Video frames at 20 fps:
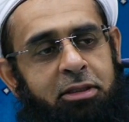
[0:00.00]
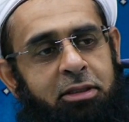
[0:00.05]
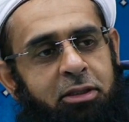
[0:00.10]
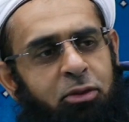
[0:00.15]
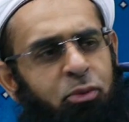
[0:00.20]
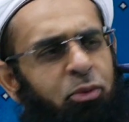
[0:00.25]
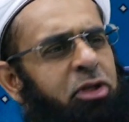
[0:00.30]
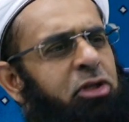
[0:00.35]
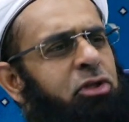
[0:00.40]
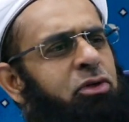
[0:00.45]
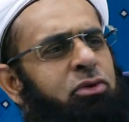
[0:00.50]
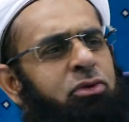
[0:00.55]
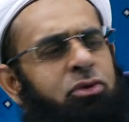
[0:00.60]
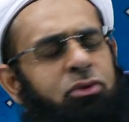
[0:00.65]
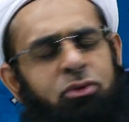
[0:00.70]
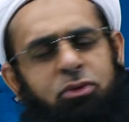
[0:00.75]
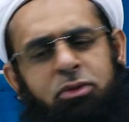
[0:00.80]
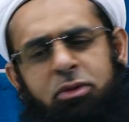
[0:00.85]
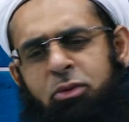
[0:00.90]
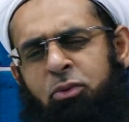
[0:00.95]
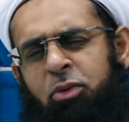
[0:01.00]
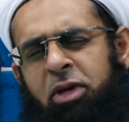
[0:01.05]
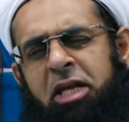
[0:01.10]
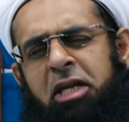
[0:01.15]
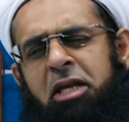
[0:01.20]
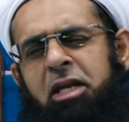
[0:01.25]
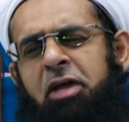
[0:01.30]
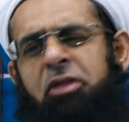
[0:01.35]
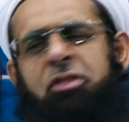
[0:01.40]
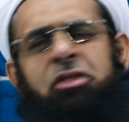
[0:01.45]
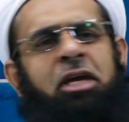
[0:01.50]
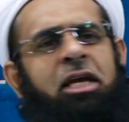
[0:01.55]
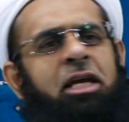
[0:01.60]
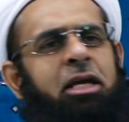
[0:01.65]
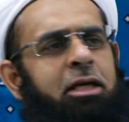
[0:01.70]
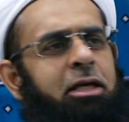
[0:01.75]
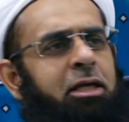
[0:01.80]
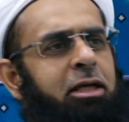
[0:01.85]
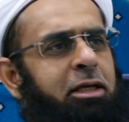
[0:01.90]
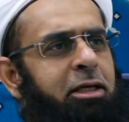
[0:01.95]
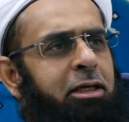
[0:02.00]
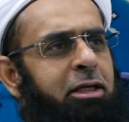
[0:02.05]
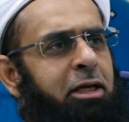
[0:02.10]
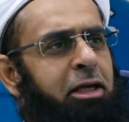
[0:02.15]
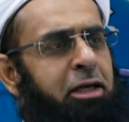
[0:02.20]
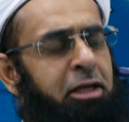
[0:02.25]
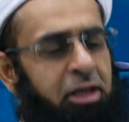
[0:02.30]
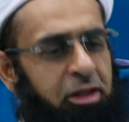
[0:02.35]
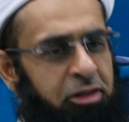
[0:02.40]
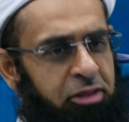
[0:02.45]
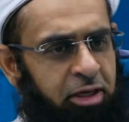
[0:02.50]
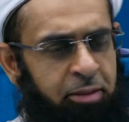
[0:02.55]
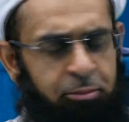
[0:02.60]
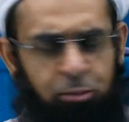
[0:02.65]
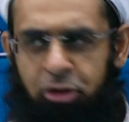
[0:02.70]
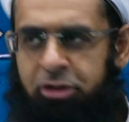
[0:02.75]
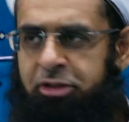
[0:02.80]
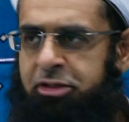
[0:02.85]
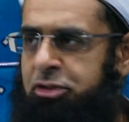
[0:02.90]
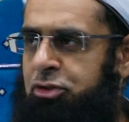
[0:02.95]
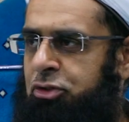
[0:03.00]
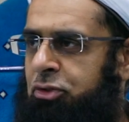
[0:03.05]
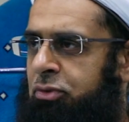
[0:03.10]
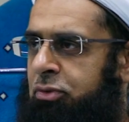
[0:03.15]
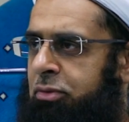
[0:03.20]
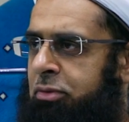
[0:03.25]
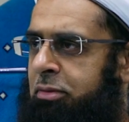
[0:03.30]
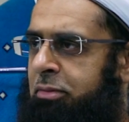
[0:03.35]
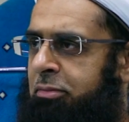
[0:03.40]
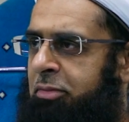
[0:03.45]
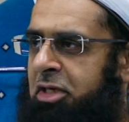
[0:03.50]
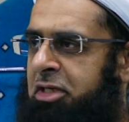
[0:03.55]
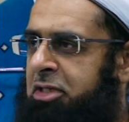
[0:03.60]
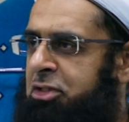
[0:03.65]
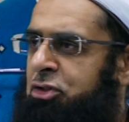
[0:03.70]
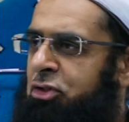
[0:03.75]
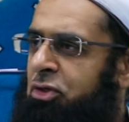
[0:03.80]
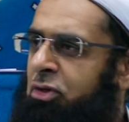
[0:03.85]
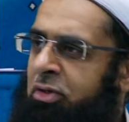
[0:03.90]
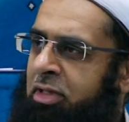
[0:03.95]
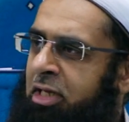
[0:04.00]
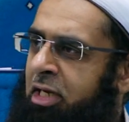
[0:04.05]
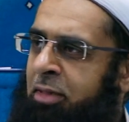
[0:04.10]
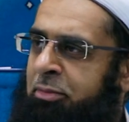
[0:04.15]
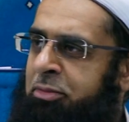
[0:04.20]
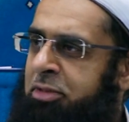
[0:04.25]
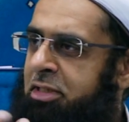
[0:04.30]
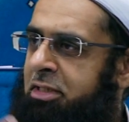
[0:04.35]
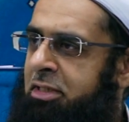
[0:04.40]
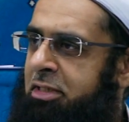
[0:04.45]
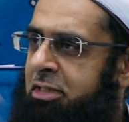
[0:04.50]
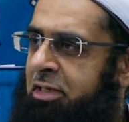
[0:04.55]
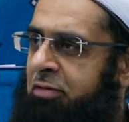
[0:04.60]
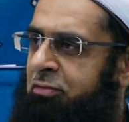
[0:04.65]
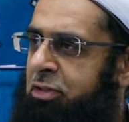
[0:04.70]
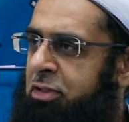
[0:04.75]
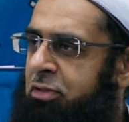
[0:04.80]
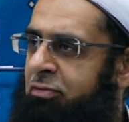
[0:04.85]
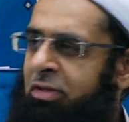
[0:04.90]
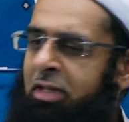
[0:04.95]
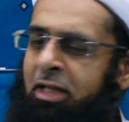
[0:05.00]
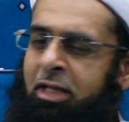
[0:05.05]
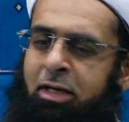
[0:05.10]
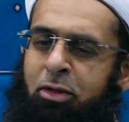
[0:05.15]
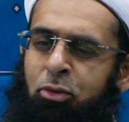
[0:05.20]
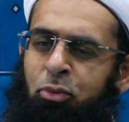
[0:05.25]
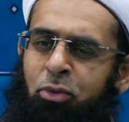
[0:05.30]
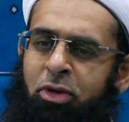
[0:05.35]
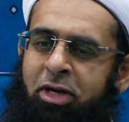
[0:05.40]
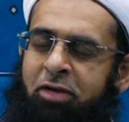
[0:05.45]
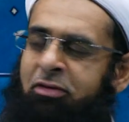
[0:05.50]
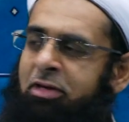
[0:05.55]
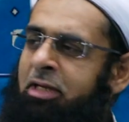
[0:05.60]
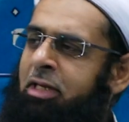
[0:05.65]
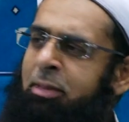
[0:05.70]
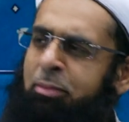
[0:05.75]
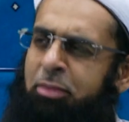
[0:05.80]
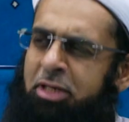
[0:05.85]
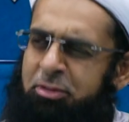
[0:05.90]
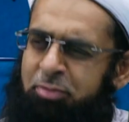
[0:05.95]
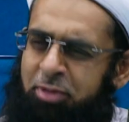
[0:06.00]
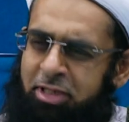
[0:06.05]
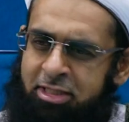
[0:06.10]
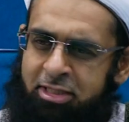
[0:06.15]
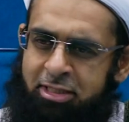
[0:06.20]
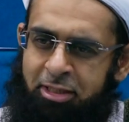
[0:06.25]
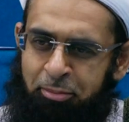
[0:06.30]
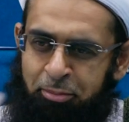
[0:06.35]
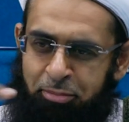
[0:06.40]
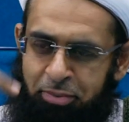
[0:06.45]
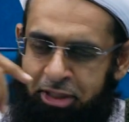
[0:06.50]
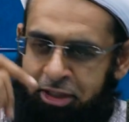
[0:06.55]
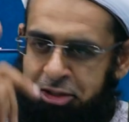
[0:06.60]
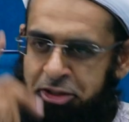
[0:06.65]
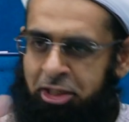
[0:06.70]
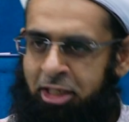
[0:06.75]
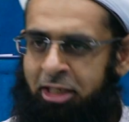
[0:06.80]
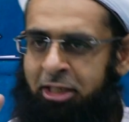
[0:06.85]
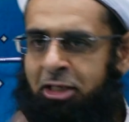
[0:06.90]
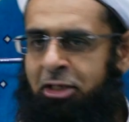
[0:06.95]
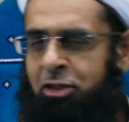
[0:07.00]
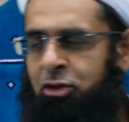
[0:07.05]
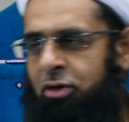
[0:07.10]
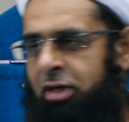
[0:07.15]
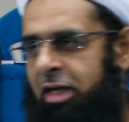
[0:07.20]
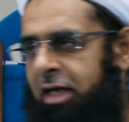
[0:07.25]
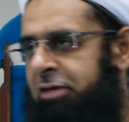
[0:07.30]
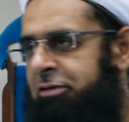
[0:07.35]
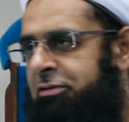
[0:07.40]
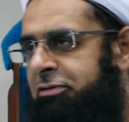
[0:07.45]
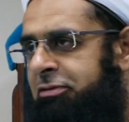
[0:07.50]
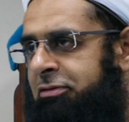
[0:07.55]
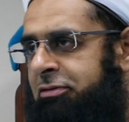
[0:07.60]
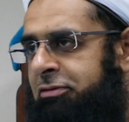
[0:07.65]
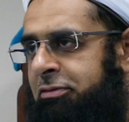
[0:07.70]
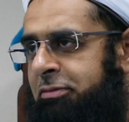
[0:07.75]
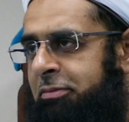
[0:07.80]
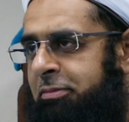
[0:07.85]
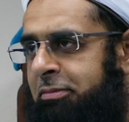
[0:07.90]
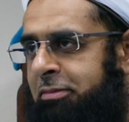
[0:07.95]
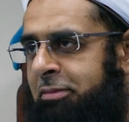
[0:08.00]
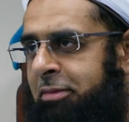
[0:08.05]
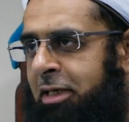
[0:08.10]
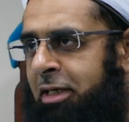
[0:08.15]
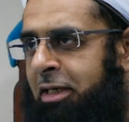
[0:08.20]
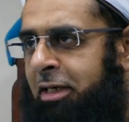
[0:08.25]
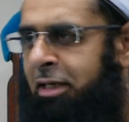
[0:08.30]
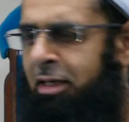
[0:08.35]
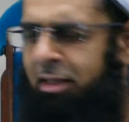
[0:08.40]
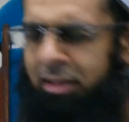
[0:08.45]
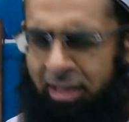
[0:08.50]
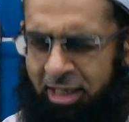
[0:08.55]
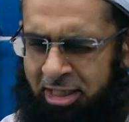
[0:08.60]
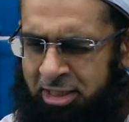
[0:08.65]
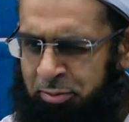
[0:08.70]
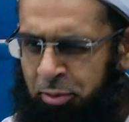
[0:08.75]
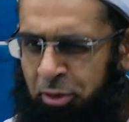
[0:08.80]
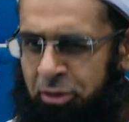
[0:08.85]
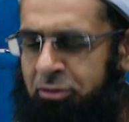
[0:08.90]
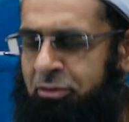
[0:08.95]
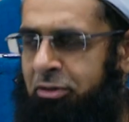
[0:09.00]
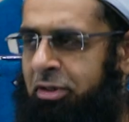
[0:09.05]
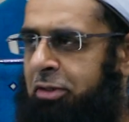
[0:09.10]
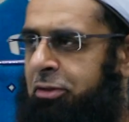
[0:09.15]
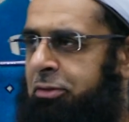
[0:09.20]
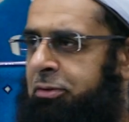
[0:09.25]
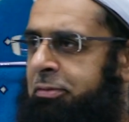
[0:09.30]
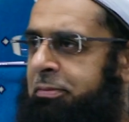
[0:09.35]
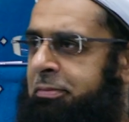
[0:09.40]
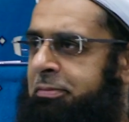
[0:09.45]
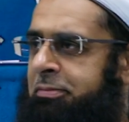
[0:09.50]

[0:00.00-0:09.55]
When you when nothing nothing bothers you because you know that I'm just a servant of Allah, whatever. There must be some pareshani in your life that is bothering you.